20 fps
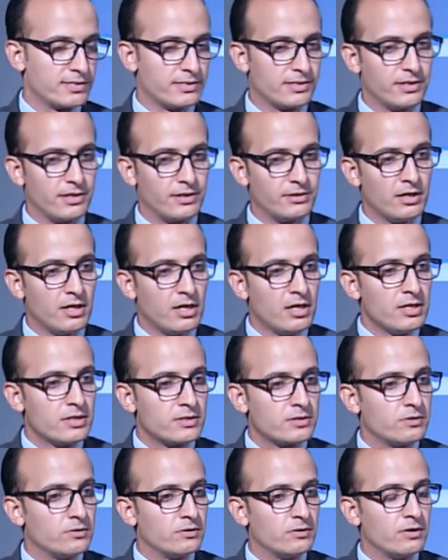-hmm. I say. Mm -hmm.
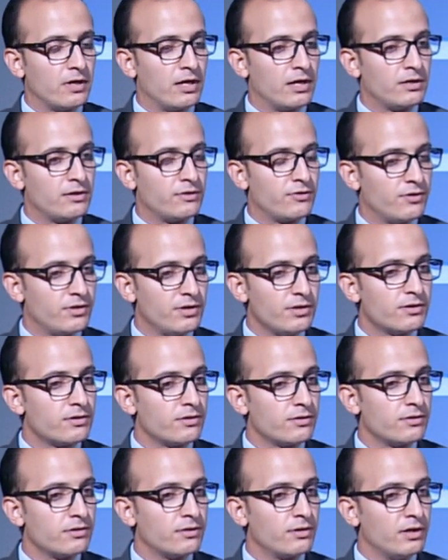So I think
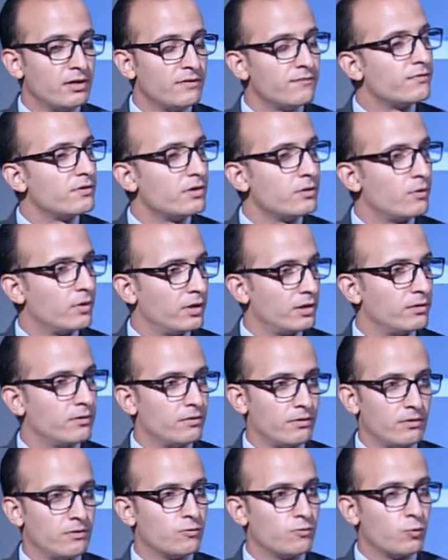uh, everyone
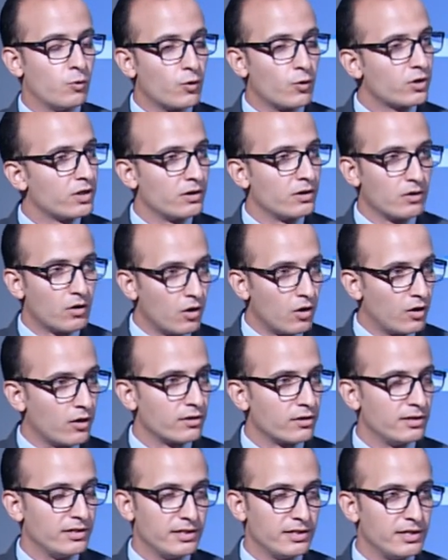is working
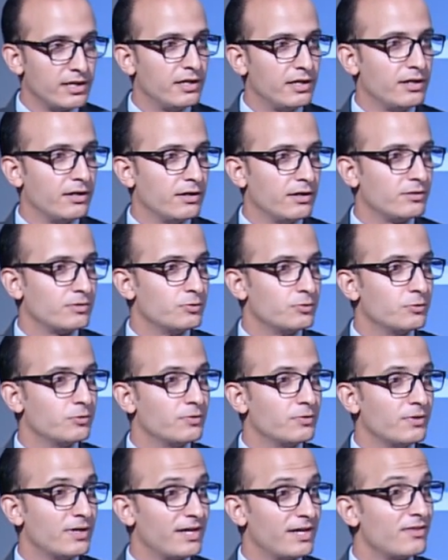hardly really to
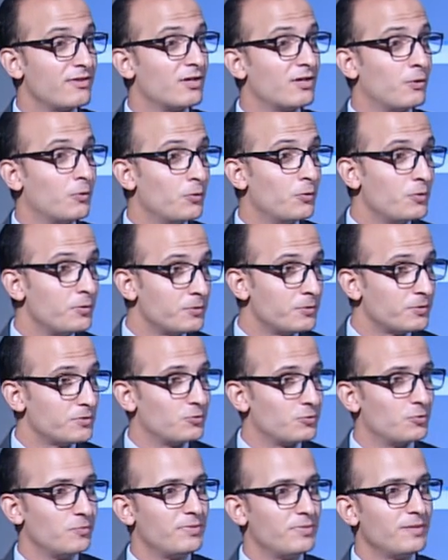mm-hmm. get the honor
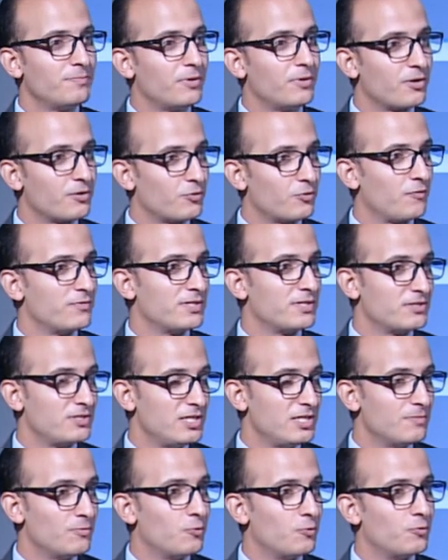to be part of the
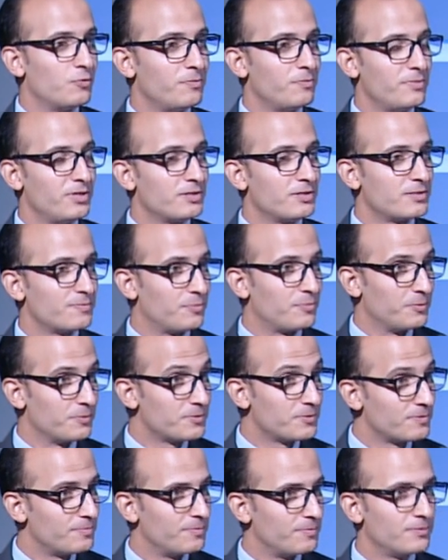team who will be
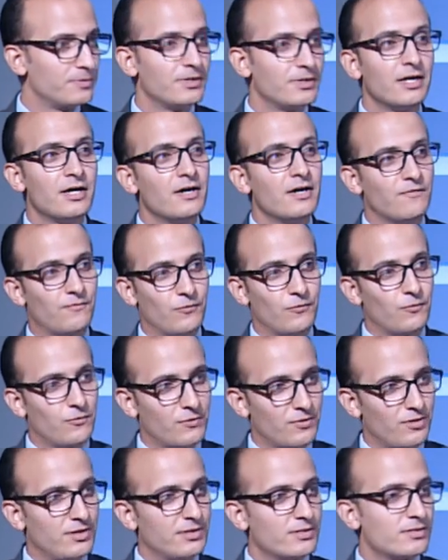responsible for
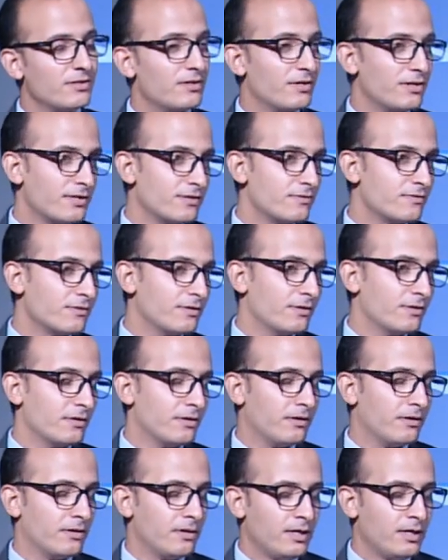this great uh,
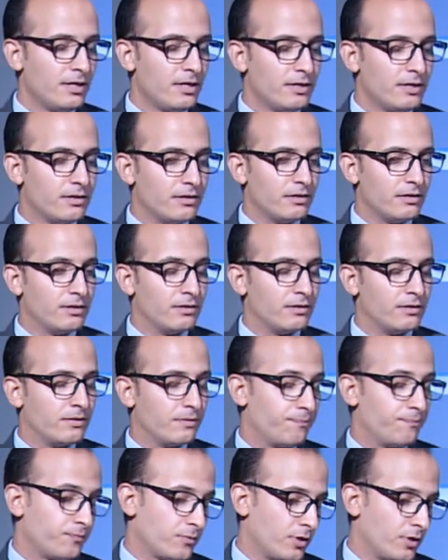
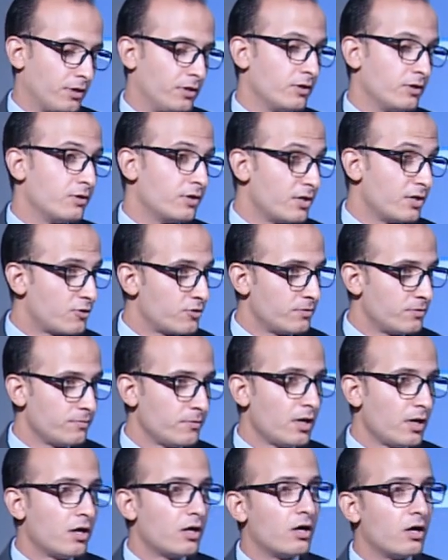uh integration,
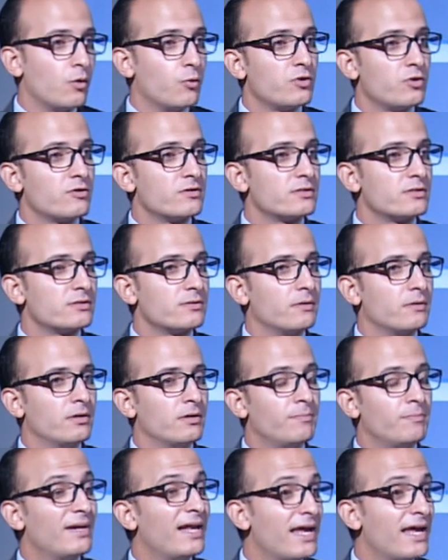mm-hmm. which is uh,
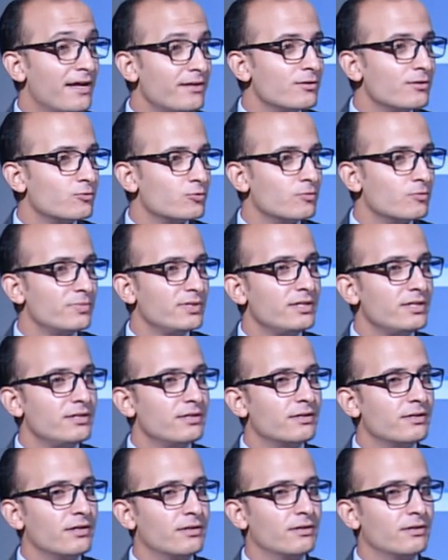planned to be
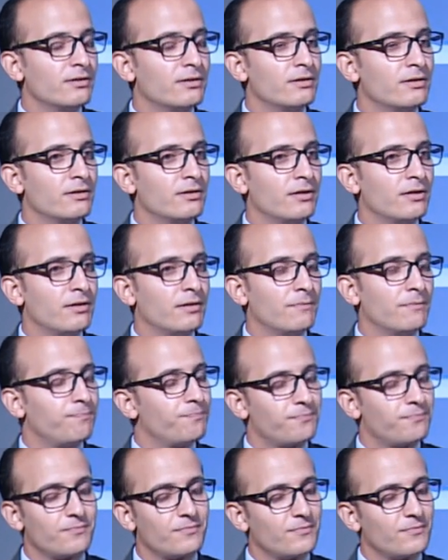
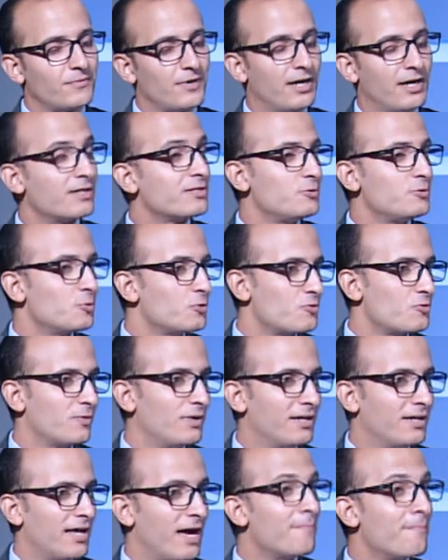uh, as
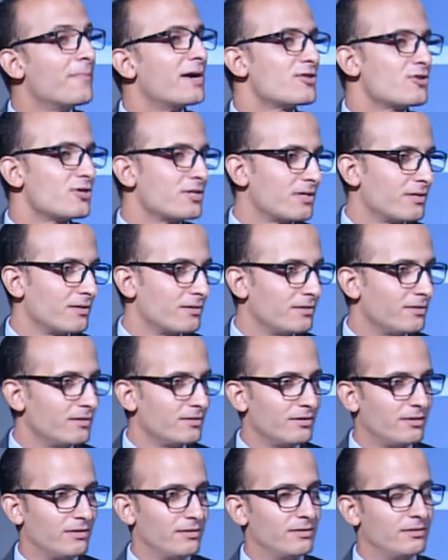usual, a mm-hmm. magical
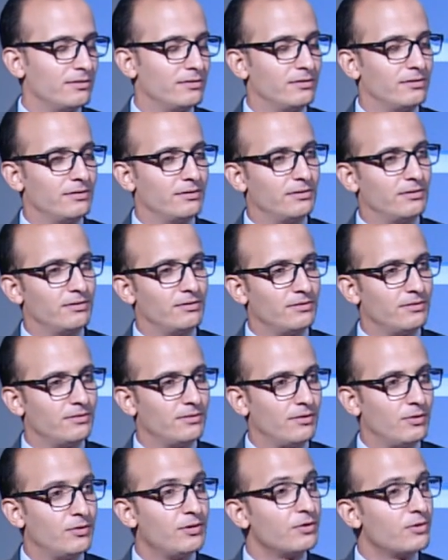mm-hmm.
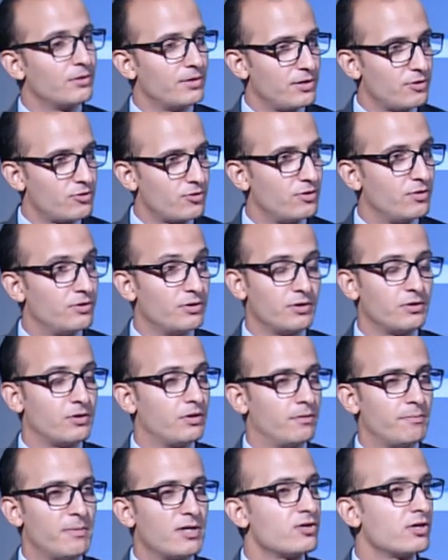uh, integration
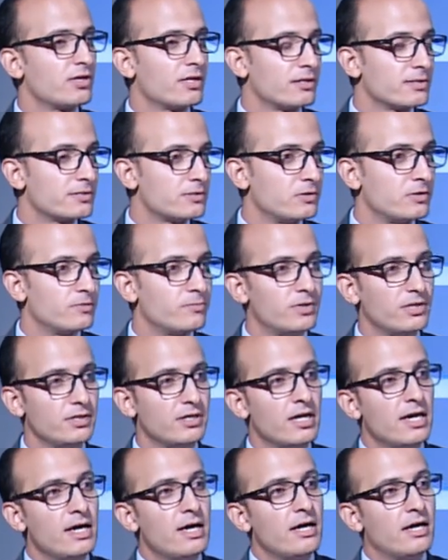yes. a magical
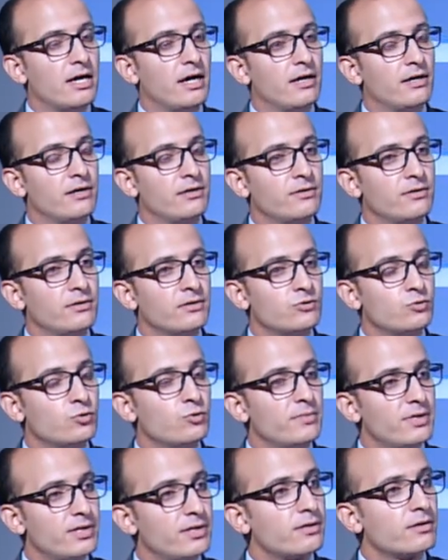ceremony, mm. and
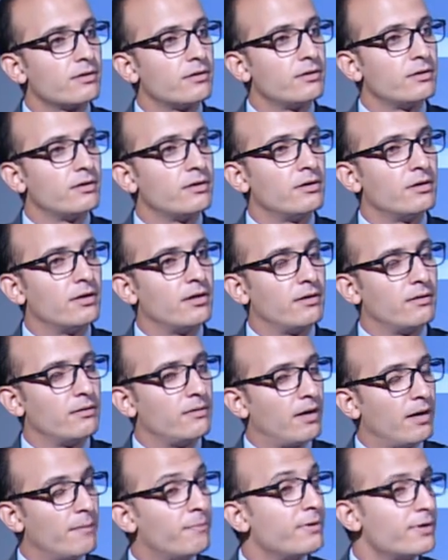to make uh,
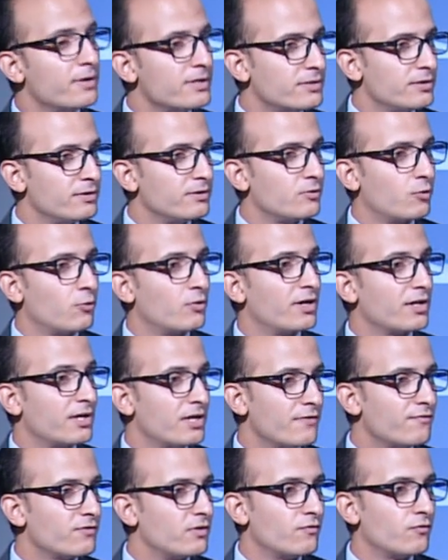a present or a
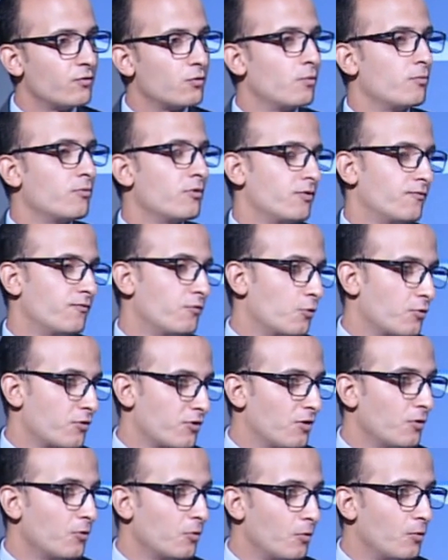gift from
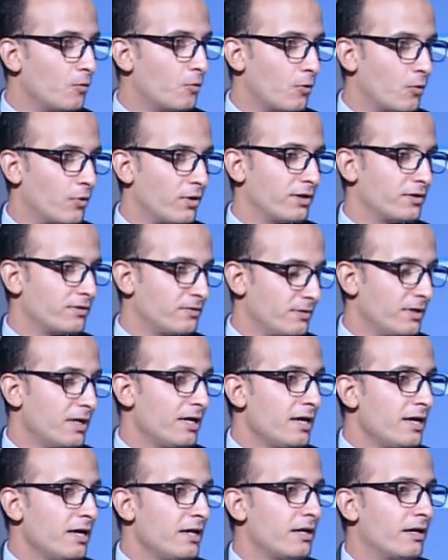for the whole world.
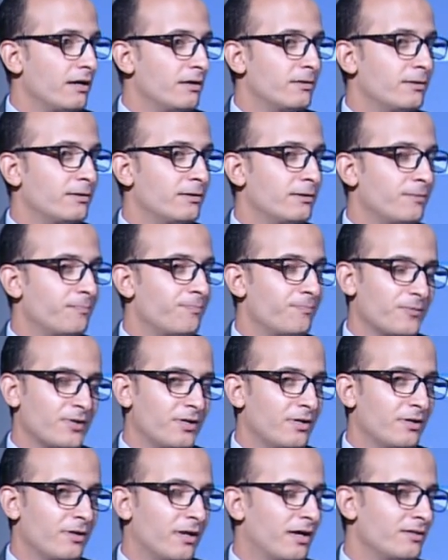Mm-hmm. Um,
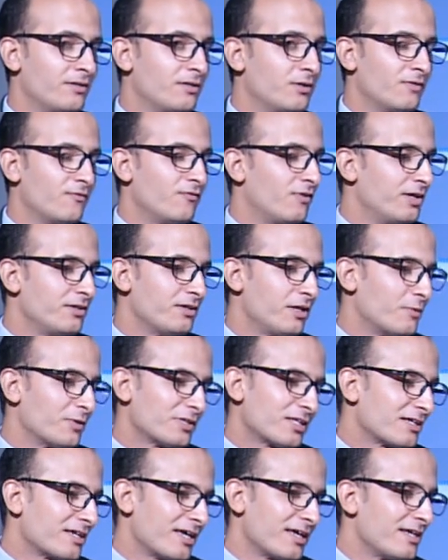yeah, and uh, finally,
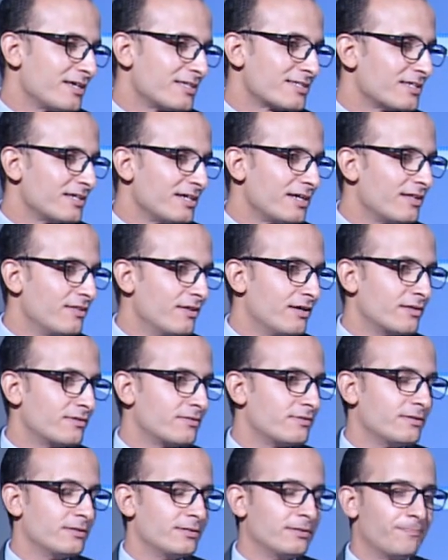what can I say mm.
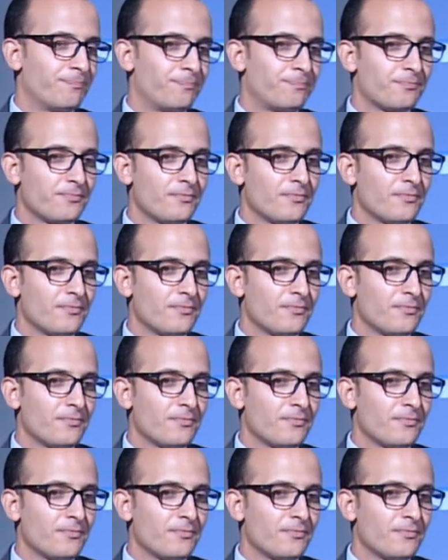that? Um,